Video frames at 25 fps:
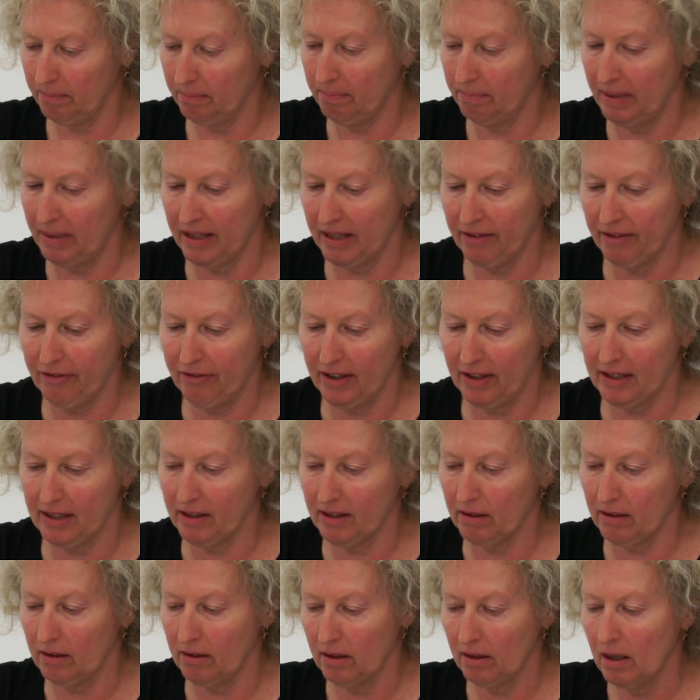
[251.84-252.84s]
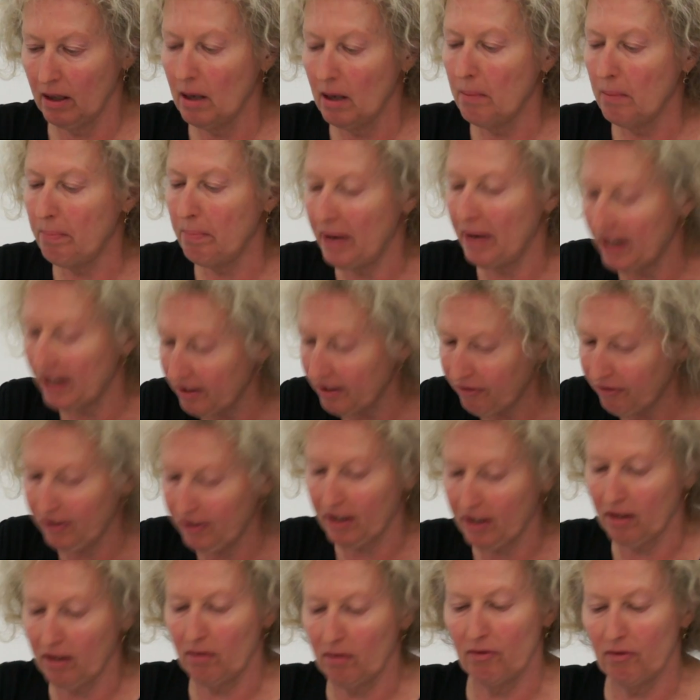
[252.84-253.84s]

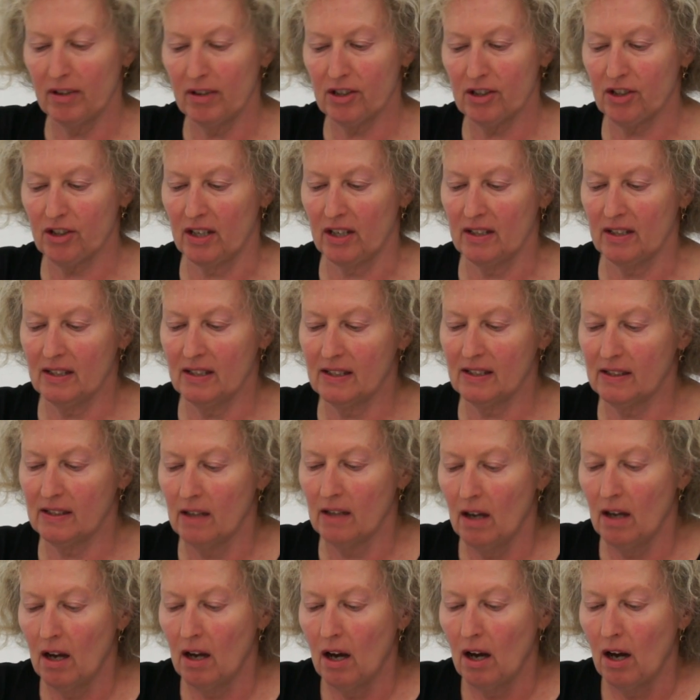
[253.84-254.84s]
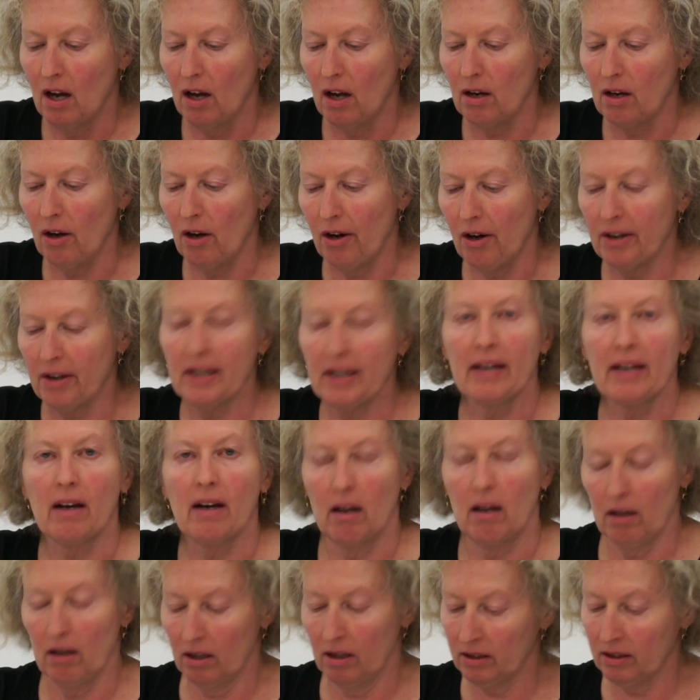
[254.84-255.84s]
Peripheral Visions, Learning
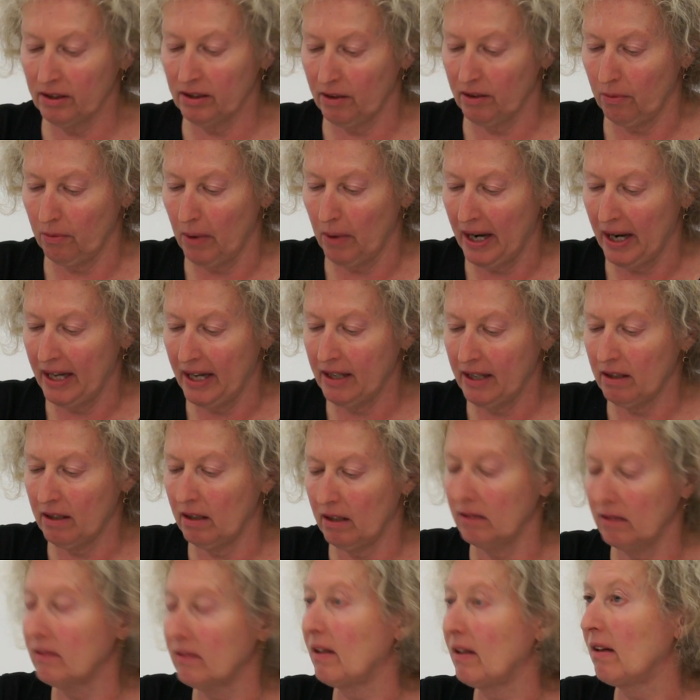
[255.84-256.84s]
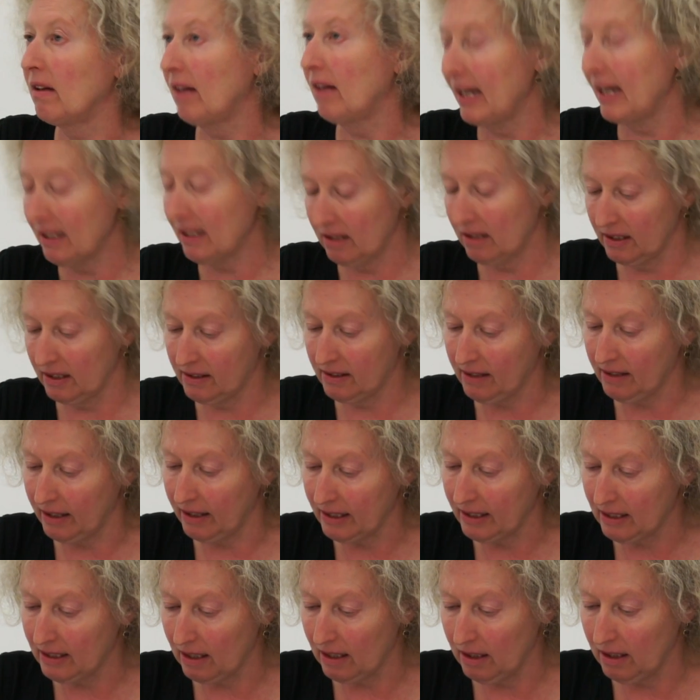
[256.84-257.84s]
Along the Way, and I like this
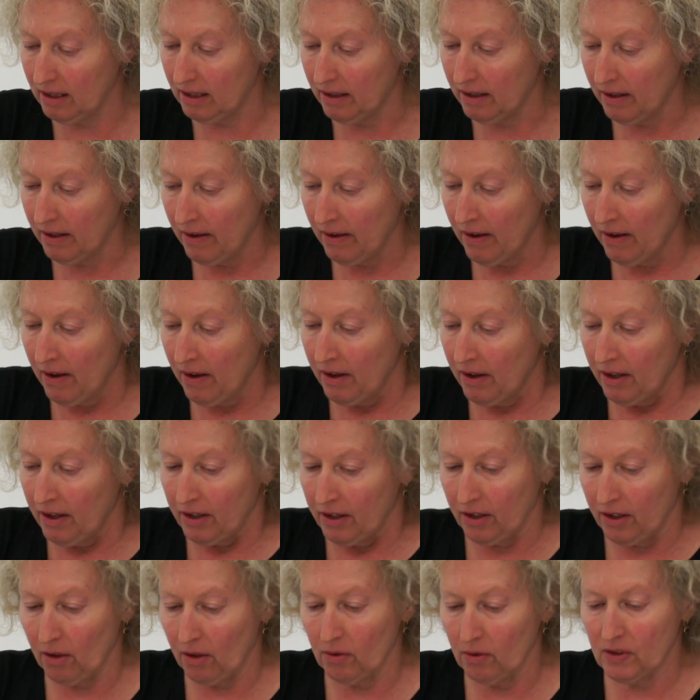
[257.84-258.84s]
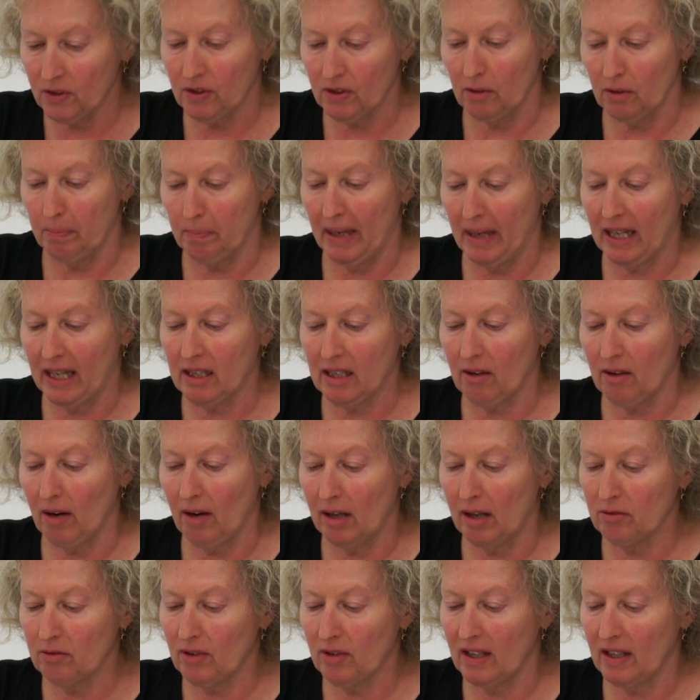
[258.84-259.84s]
title, use her
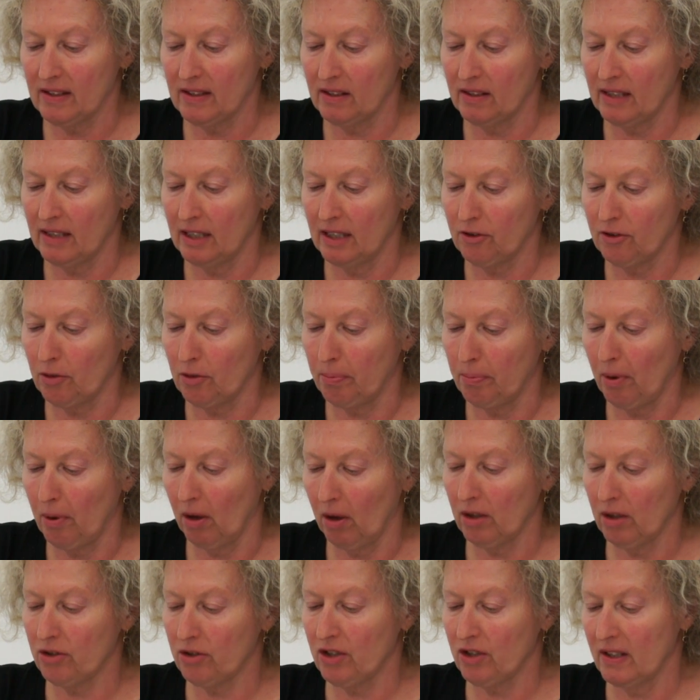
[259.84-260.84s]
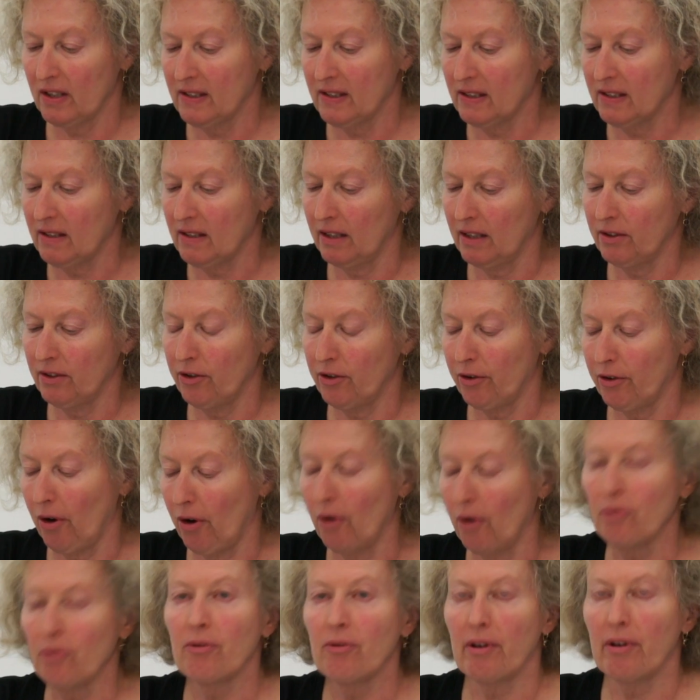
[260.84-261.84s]
background as an anthropologist and her
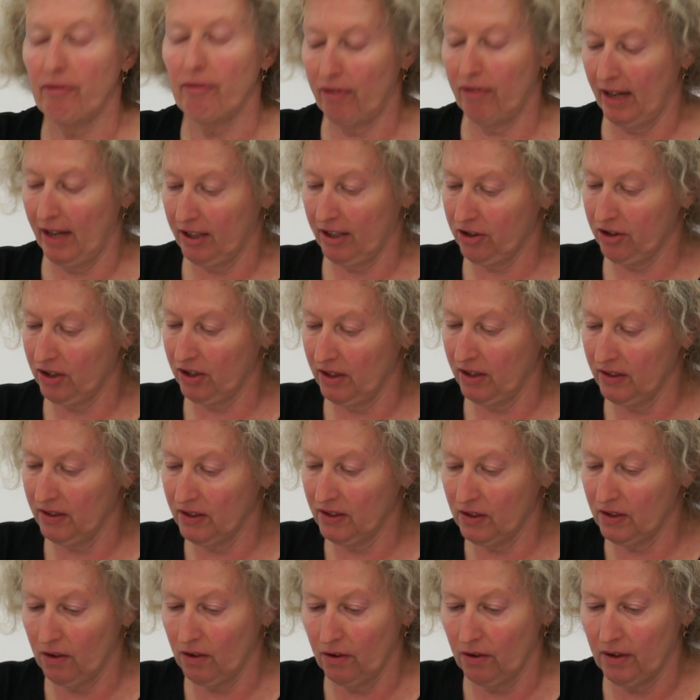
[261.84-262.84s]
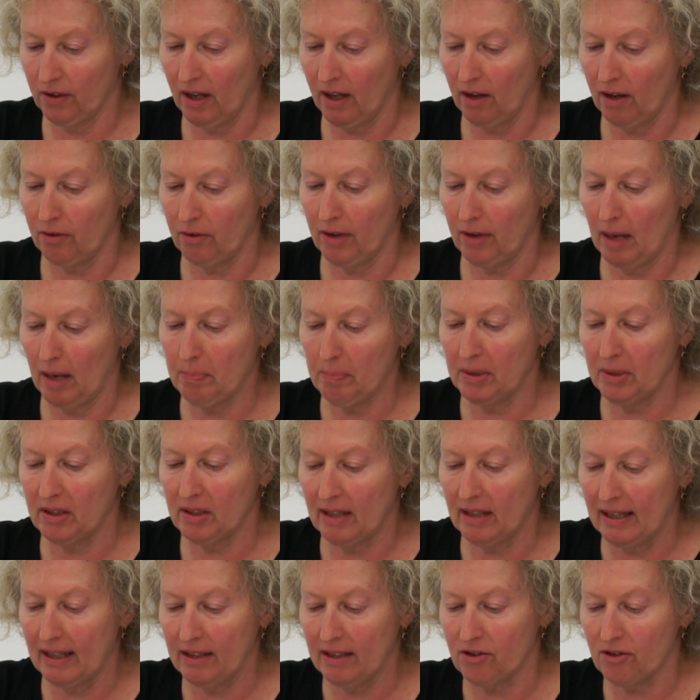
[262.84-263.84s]
own reflections on our
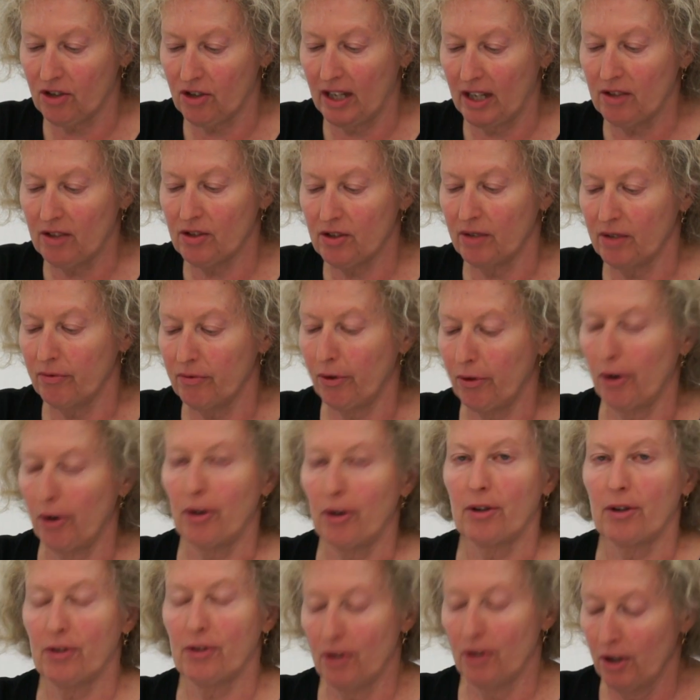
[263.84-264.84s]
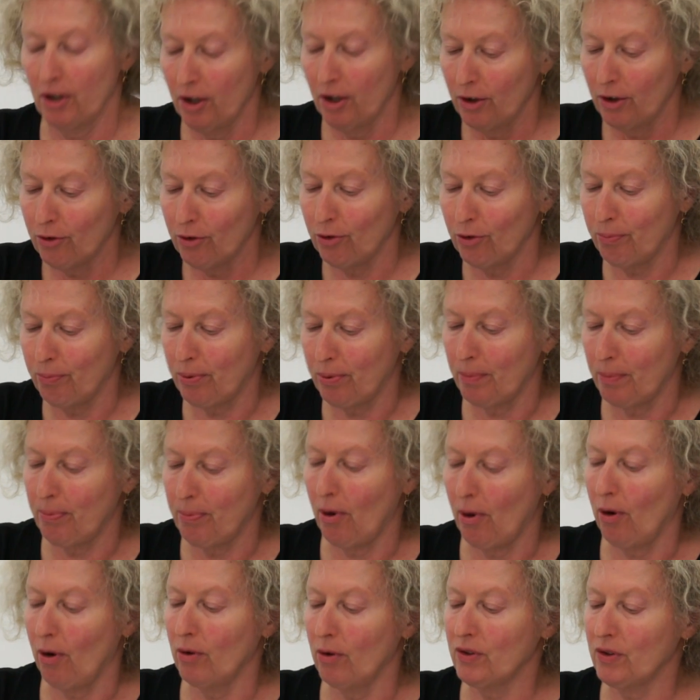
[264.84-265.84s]
rapidly changing world to
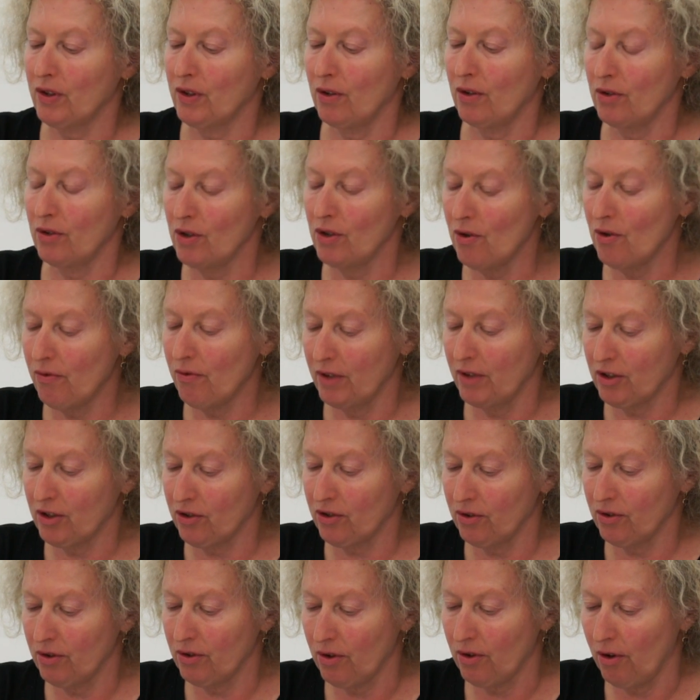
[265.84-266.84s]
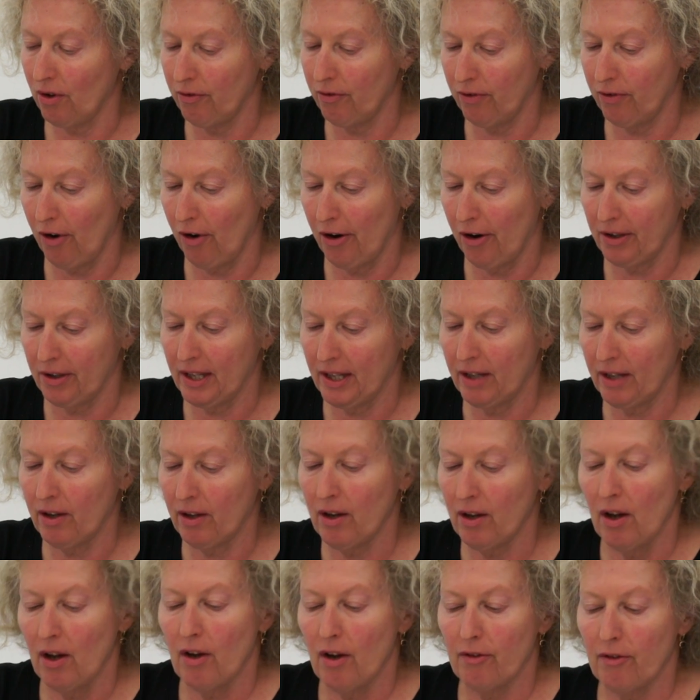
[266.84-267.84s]
propose a new vision of
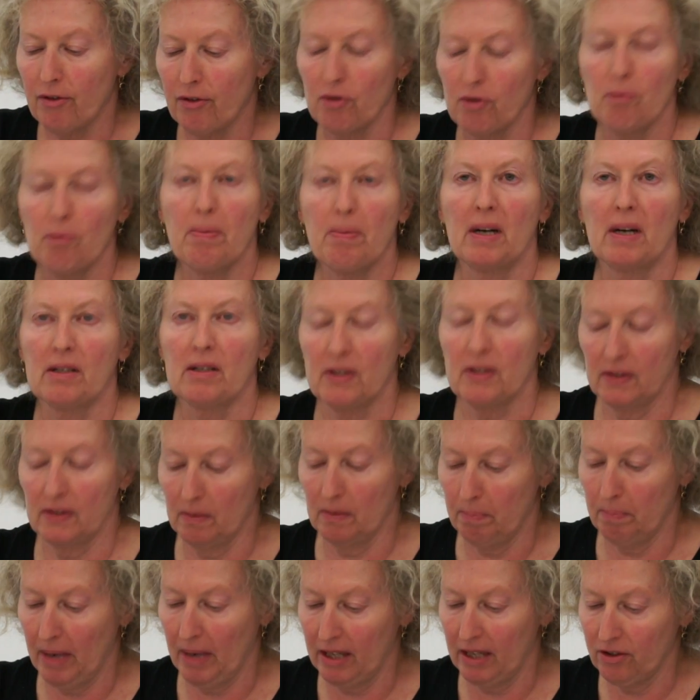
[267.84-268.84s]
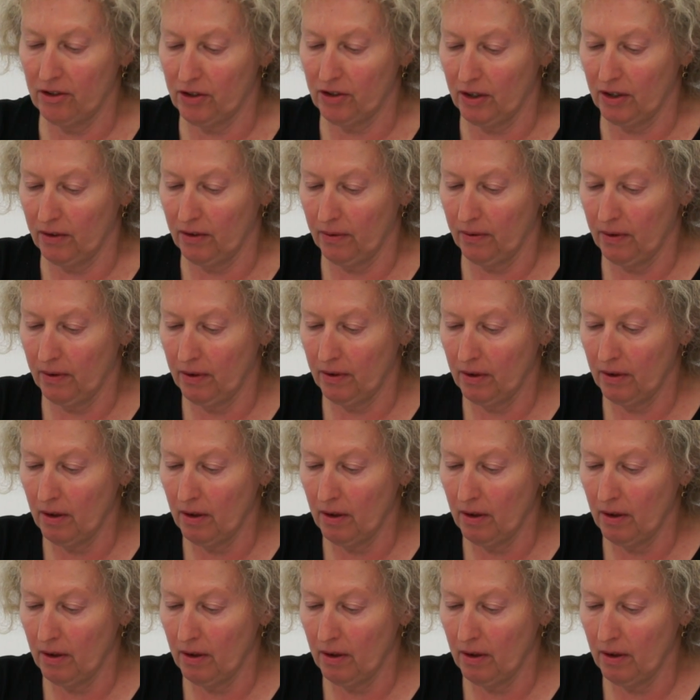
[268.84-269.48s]
learning through participation.